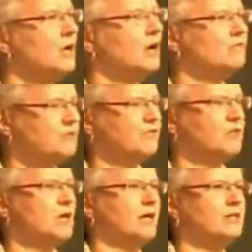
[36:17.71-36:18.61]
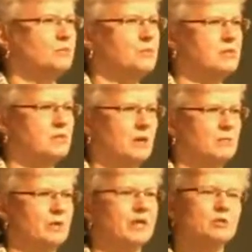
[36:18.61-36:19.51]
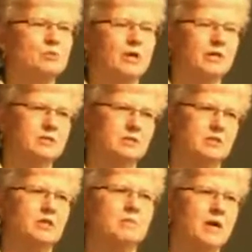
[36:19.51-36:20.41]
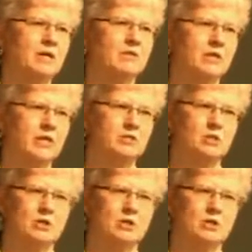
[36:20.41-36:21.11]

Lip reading: of different kinds of business enterprises that come out of the NAICS